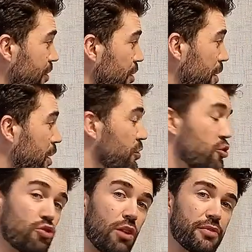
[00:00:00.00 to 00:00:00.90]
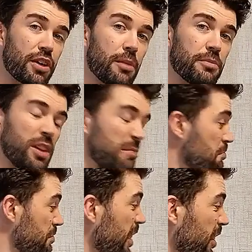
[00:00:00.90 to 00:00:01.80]
somebody who's a driver comes in,
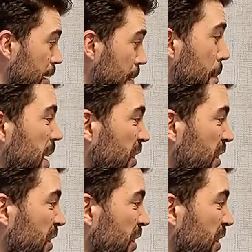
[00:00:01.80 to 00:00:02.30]
there's going to be a bit of a